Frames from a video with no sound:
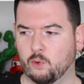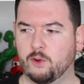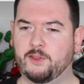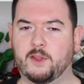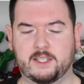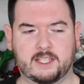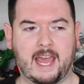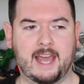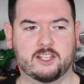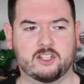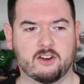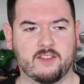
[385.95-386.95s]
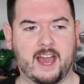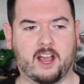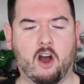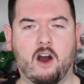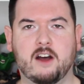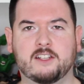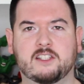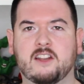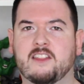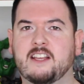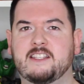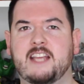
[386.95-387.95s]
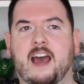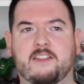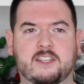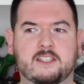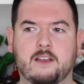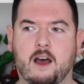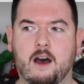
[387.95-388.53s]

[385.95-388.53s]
ruthless gangster that caused the deaths